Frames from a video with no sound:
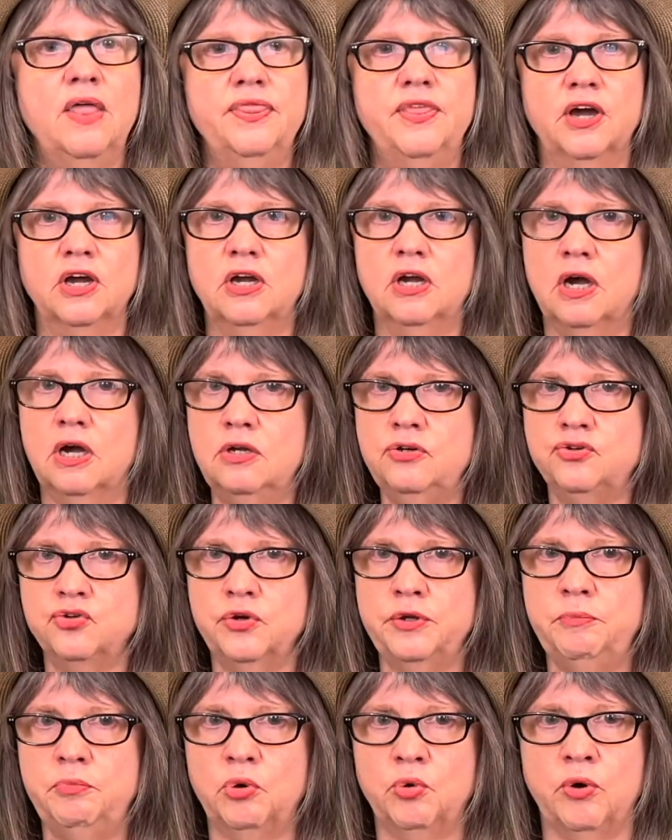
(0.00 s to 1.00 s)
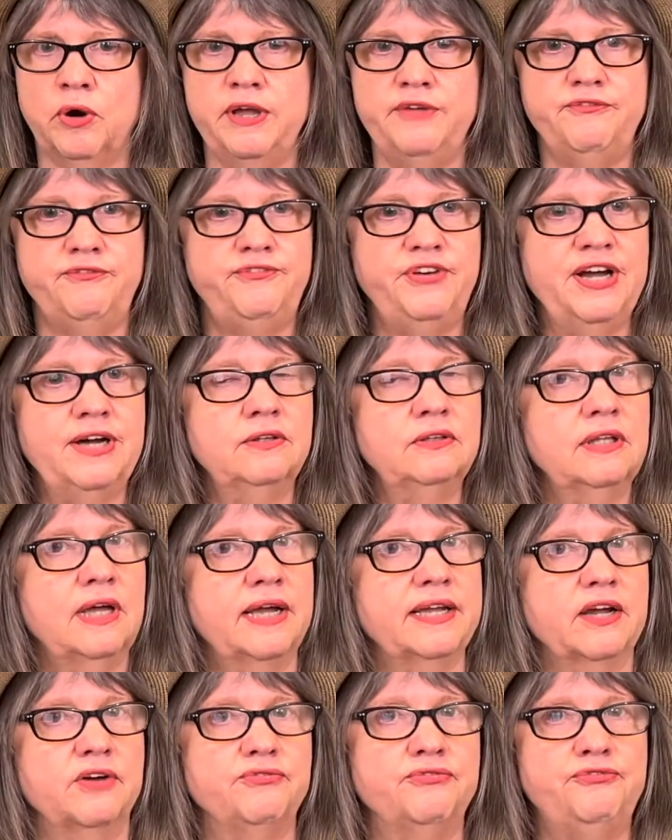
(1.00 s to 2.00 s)
the country boy felt
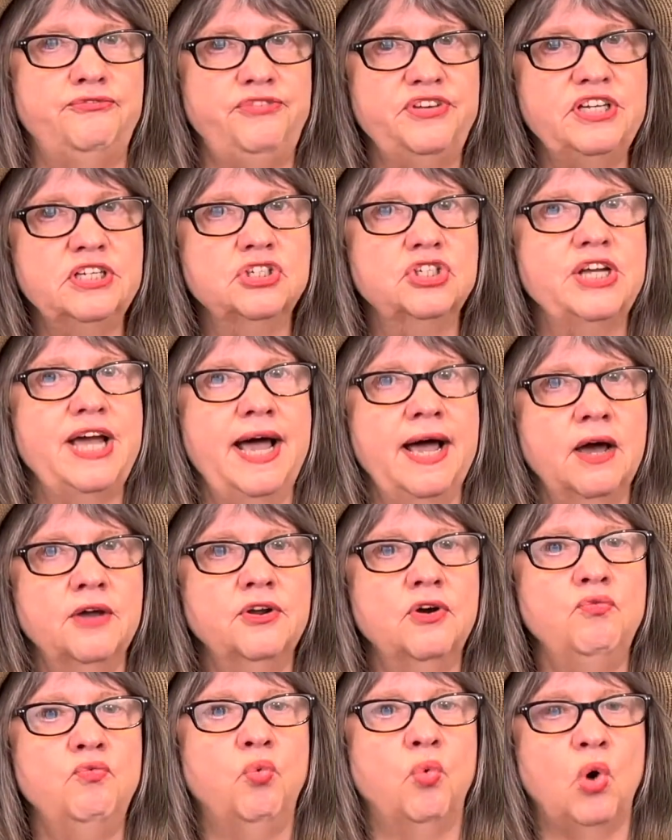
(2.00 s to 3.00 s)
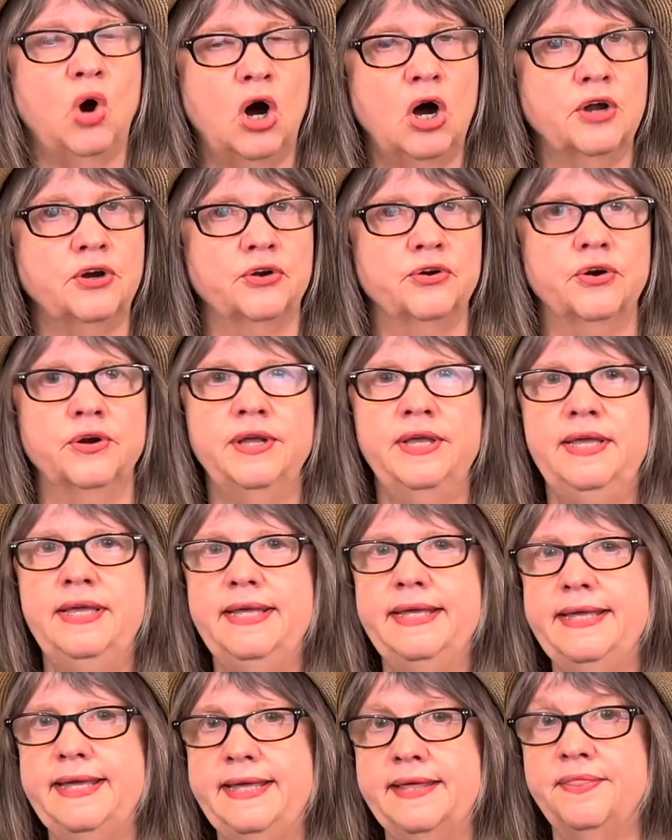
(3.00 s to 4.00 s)
like a fish out of water
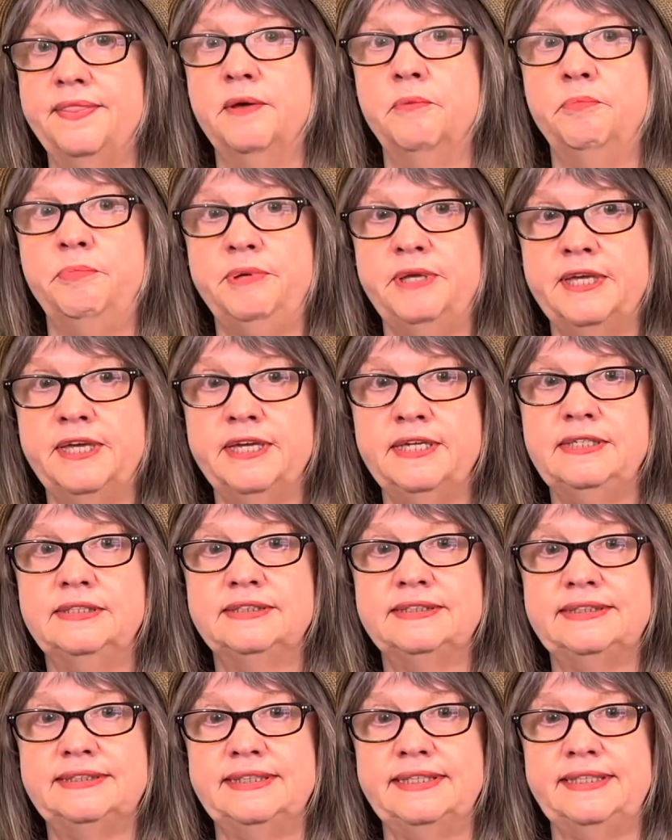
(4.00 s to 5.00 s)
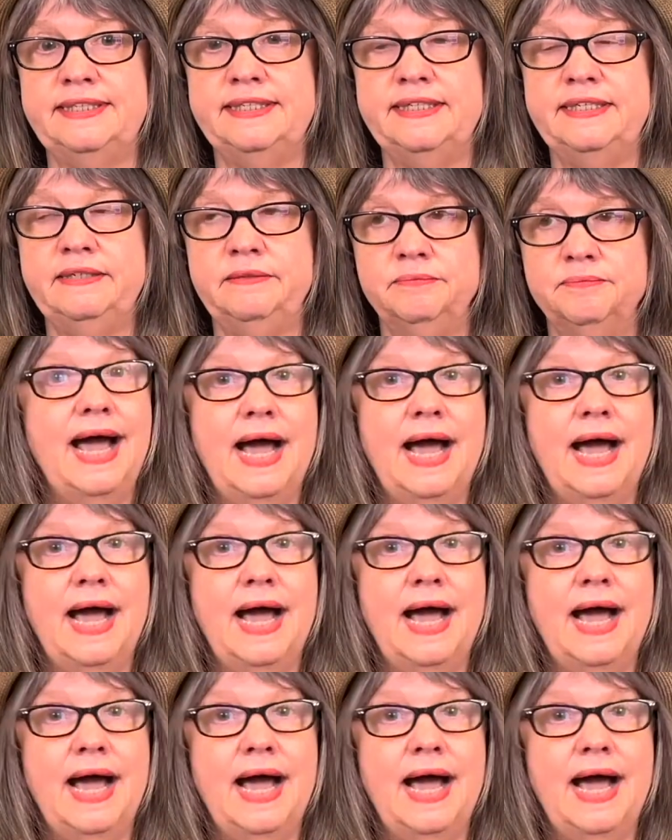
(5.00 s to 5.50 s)
in the big city.